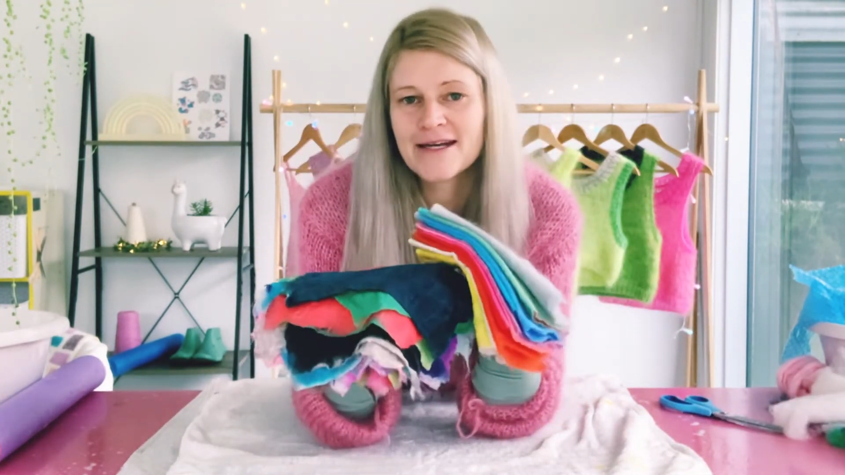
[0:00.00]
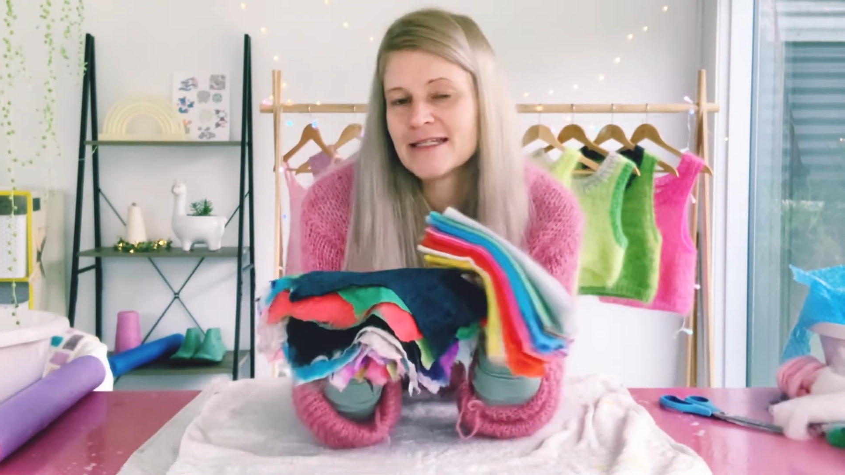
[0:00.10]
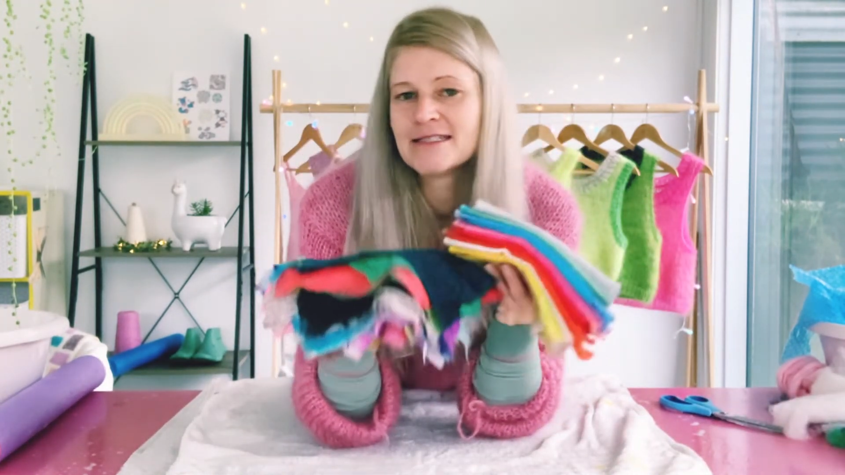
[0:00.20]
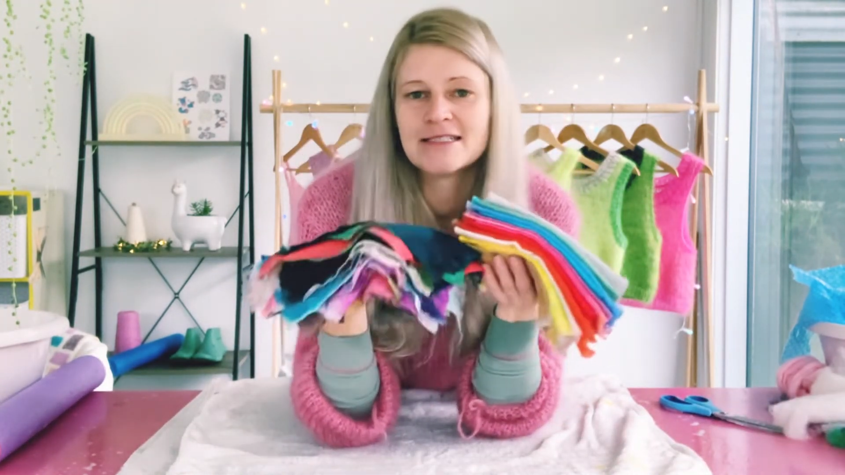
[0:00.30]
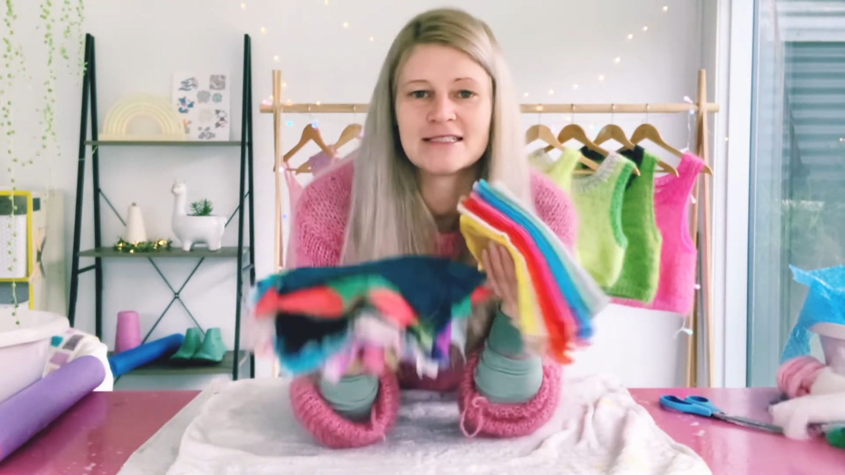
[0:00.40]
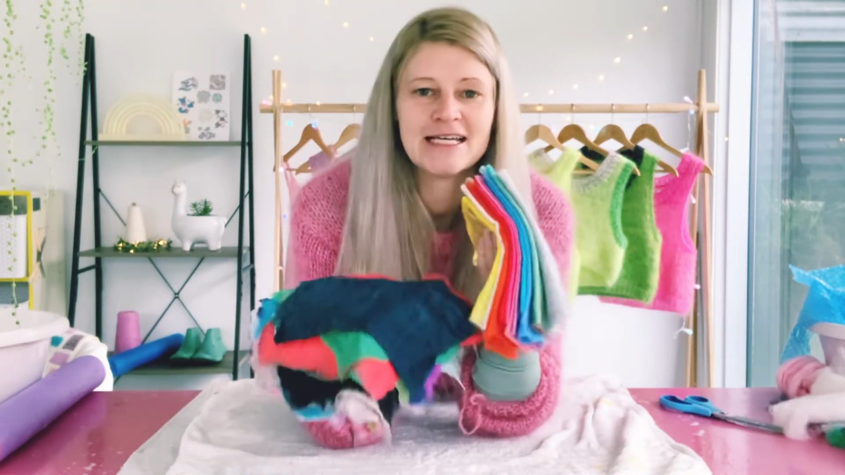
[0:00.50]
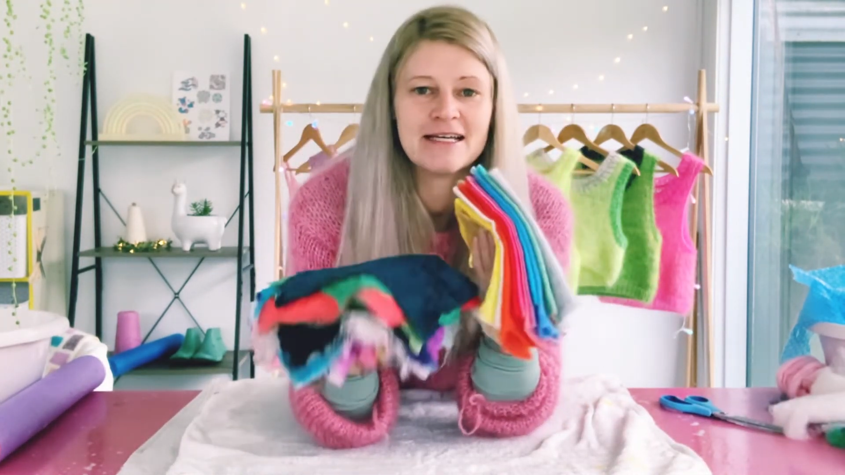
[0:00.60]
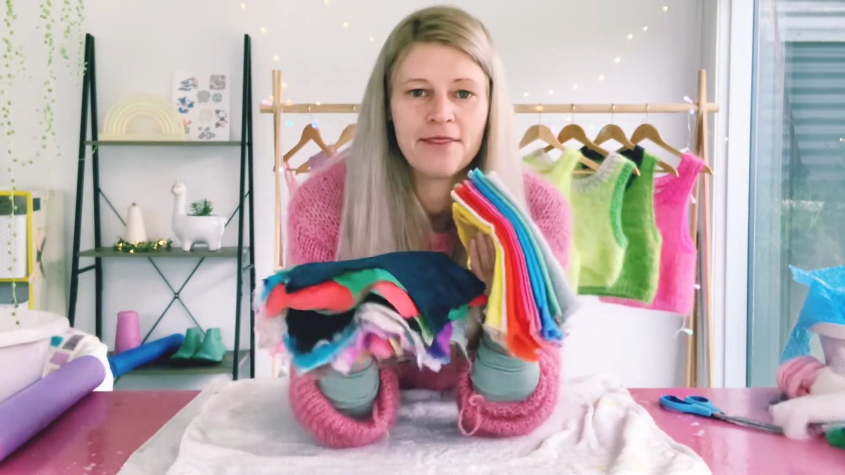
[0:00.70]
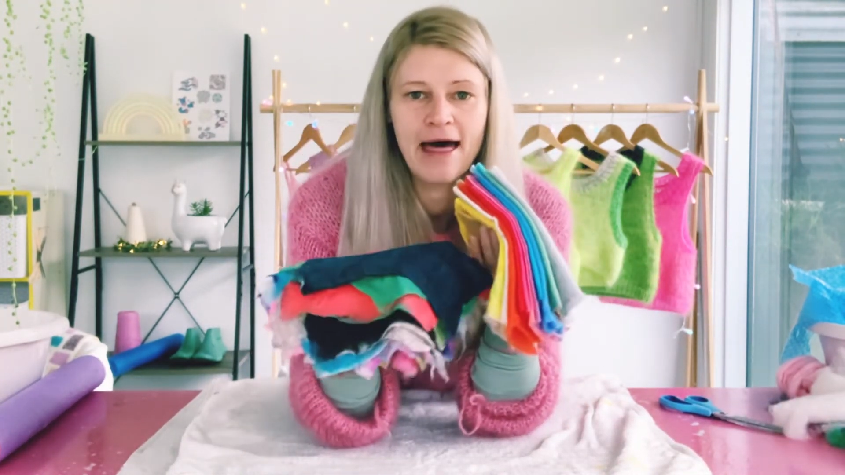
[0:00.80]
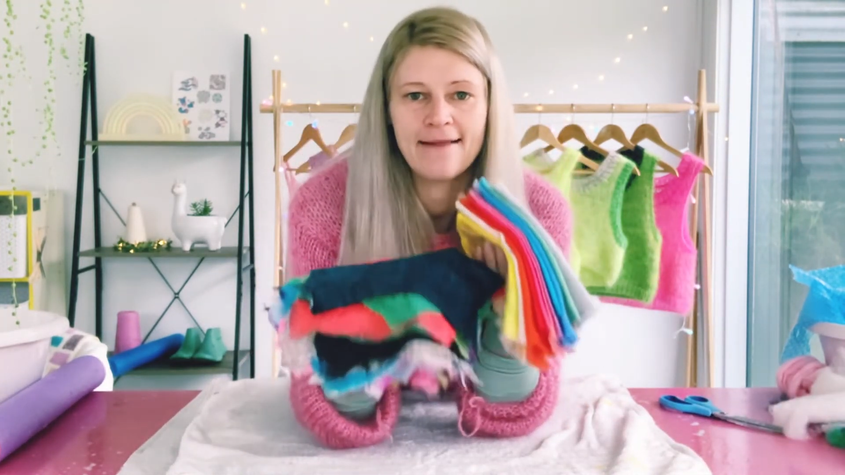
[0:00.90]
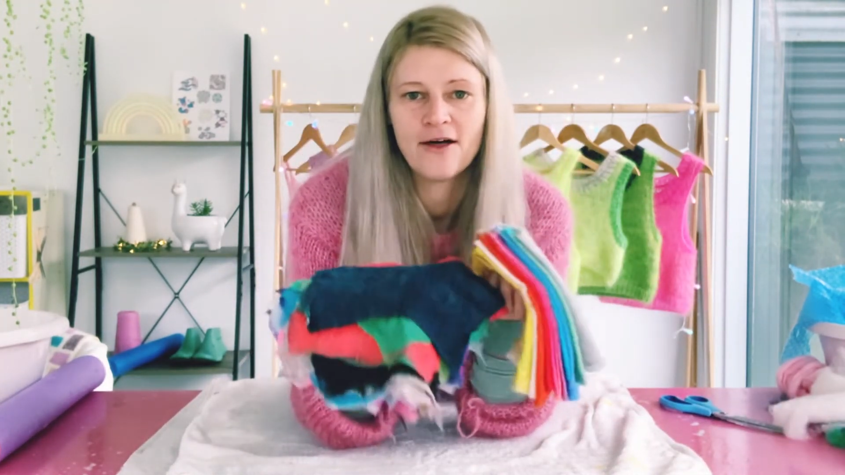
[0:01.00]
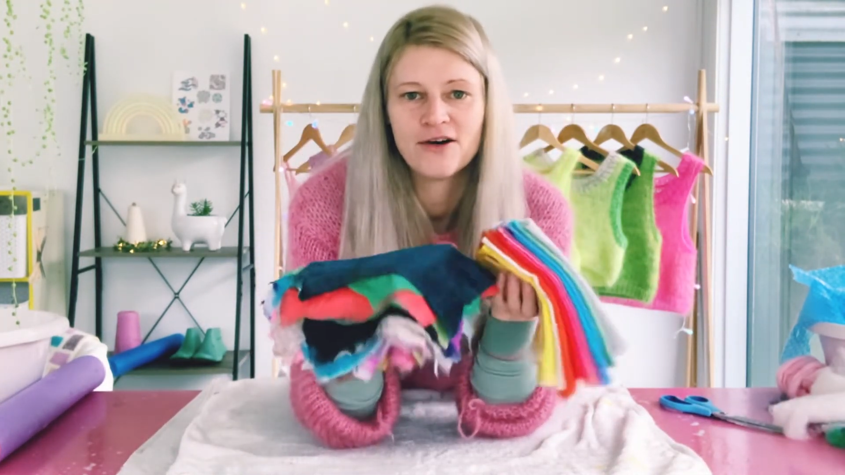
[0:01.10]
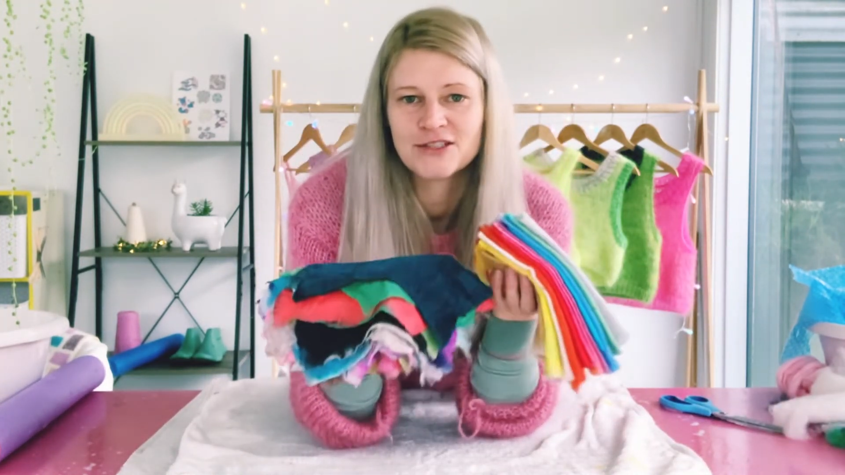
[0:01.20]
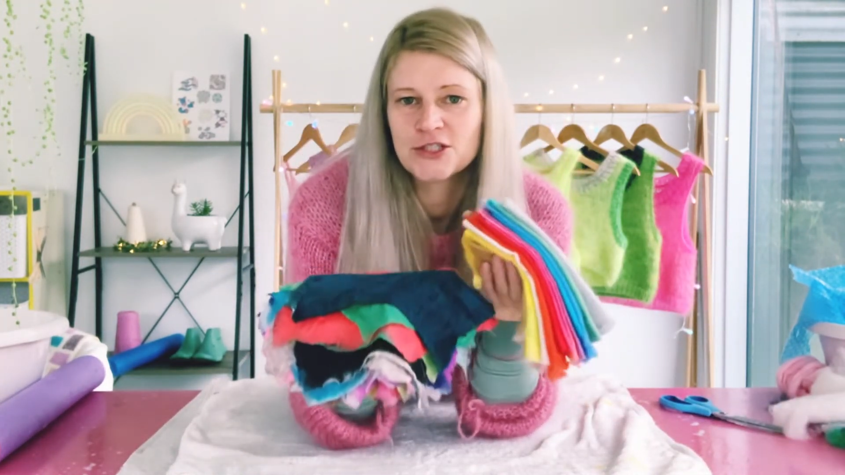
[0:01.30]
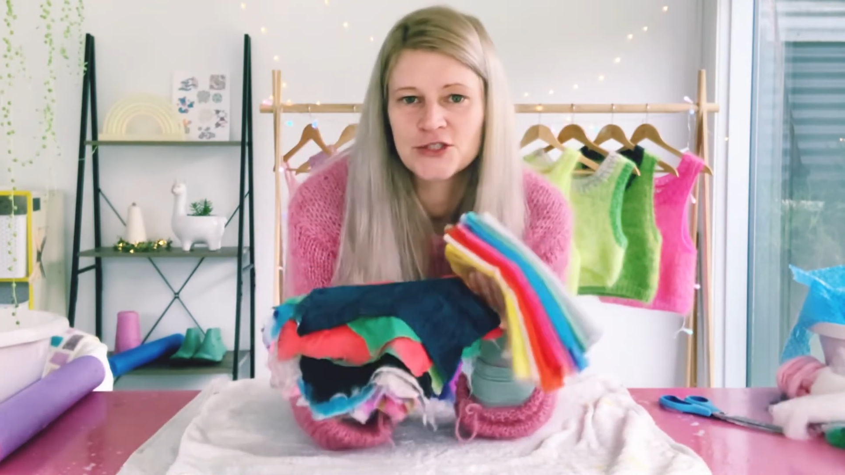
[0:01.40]
It didn't take that long
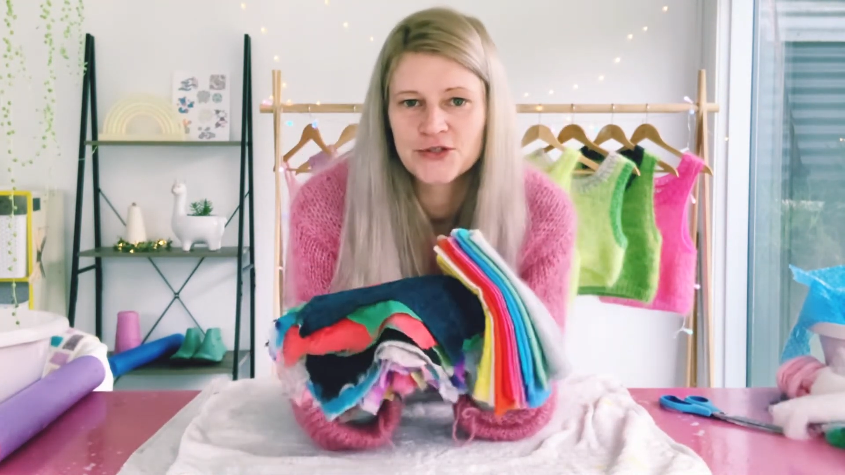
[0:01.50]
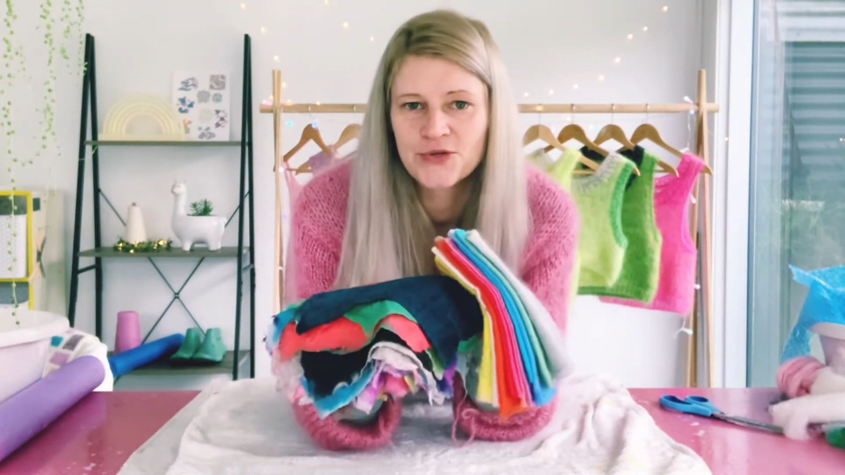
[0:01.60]
to do,